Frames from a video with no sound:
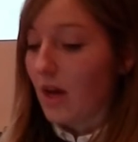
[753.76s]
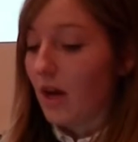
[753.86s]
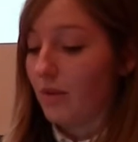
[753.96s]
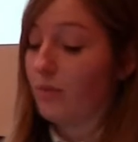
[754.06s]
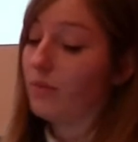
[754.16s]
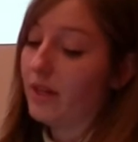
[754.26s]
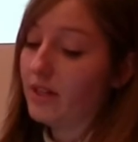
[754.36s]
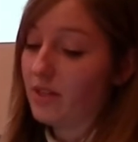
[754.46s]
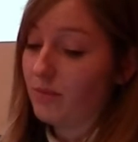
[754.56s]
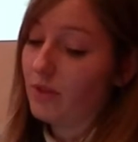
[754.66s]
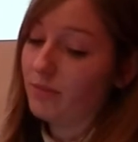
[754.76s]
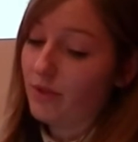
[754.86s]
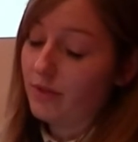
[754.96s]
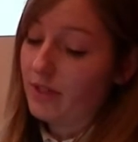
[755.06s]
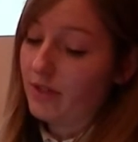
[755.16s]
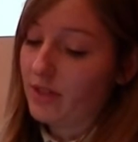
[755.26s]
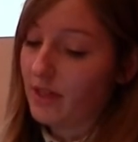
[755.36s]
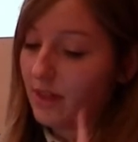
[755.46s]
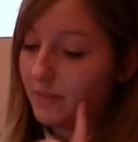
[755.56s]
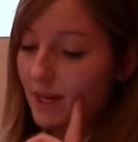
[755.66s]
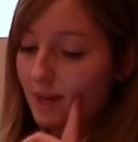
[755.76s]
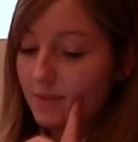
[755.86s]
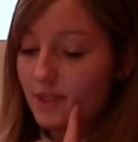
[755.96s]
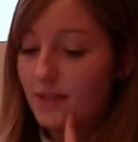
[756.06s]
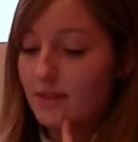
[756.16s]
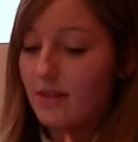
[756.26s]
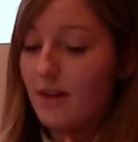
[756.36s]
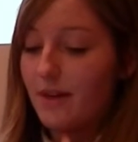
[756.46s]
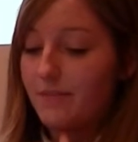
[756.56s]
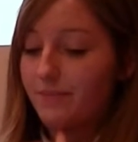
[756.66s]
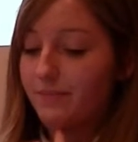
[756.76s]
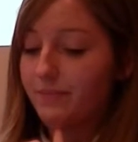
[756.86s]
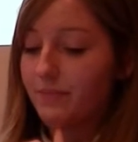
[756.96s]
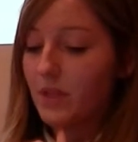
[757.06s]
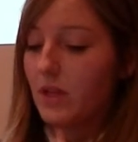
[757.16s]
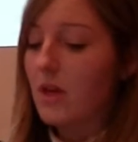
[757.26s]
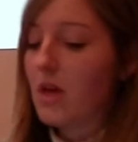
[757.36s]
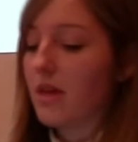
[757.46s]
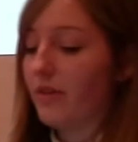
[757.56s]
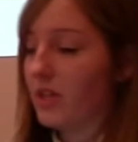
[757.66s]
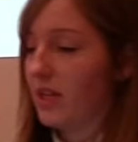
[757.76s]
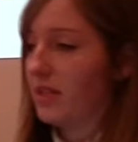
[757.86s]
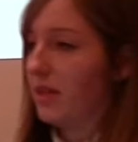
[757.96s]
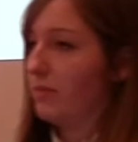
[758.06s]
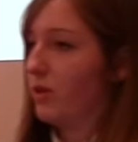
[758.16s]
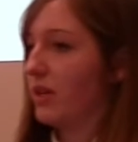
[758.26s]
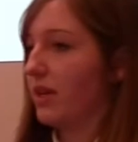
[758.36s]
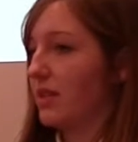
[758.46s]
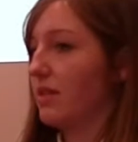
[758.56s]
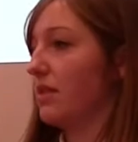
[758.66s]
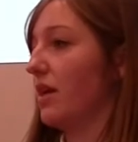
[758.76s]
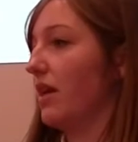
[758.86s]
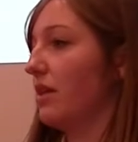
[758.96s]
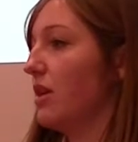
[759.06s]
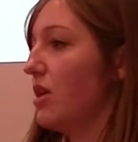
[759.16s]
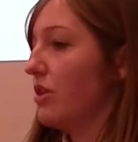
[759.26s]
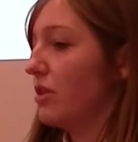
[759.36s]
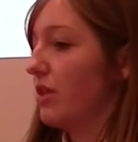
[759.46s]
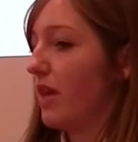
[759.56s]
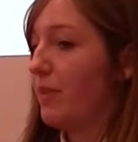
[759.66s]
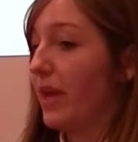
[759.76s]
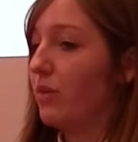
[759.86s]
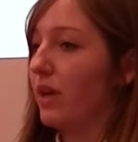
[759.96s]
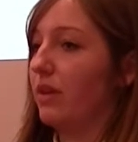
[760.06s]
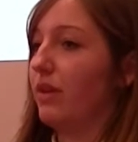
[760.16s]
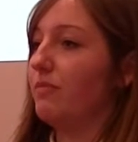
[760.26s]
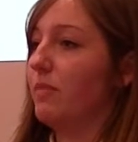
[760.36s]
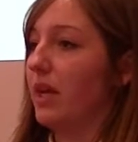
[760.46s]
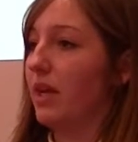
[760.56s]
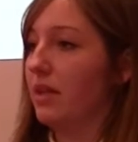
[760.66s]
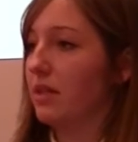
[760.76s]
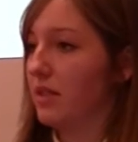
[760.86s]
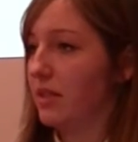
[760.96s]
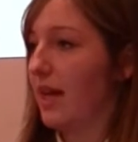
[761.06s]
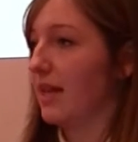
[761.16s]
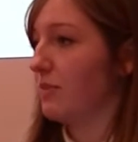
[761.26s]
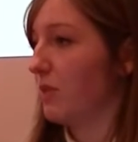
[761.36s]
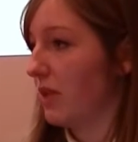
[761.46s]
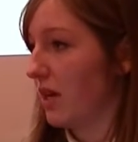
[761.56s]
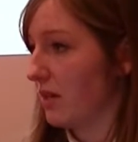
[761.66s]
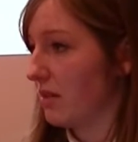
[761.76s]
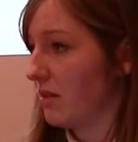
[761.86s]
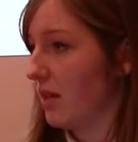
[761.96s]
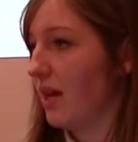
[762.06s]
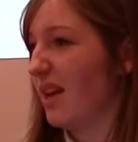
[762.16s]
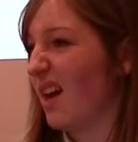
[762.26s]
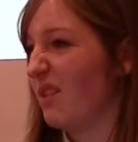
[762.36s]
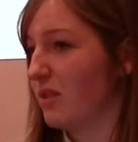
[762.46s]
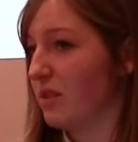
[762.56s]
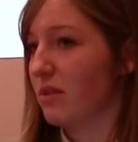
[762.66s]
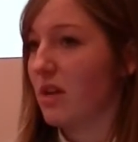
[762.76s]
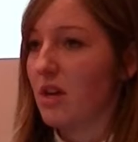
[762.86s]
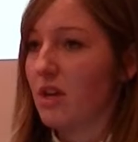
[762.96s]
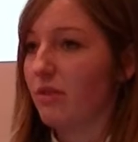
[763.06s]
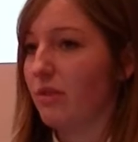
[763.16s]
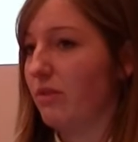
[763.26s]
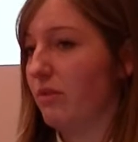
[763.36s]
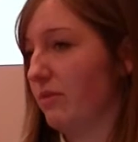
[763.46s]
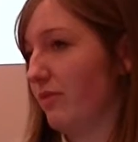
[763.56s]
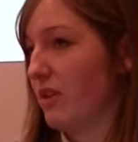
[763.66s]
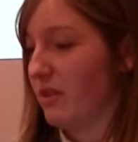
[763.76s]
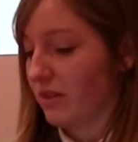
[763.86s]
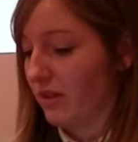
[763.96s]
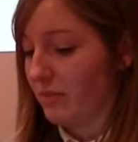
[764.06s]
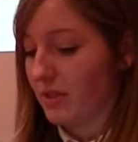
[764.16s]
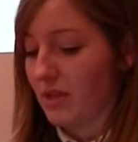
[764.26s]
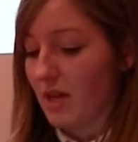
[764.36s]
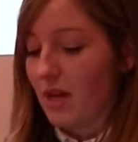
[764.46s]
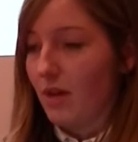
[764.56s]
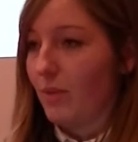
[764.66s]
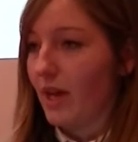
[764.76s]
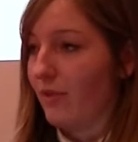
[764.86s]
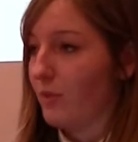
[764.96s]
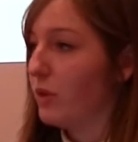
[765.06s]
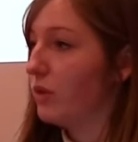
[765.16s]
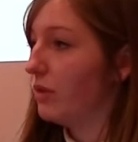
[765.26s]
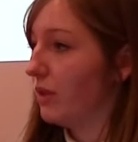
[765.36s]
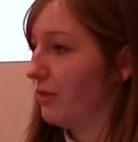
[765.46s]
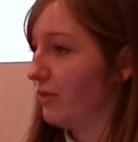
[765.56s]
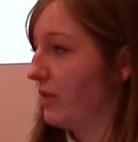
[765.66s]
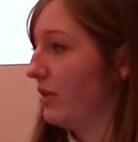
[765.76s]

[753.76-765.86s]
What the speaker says: Oh, and one more interesting thing perhaps is, they're interested in product insight. So they pay quite a lot of money to test products in-house through focus groups. We have a pool of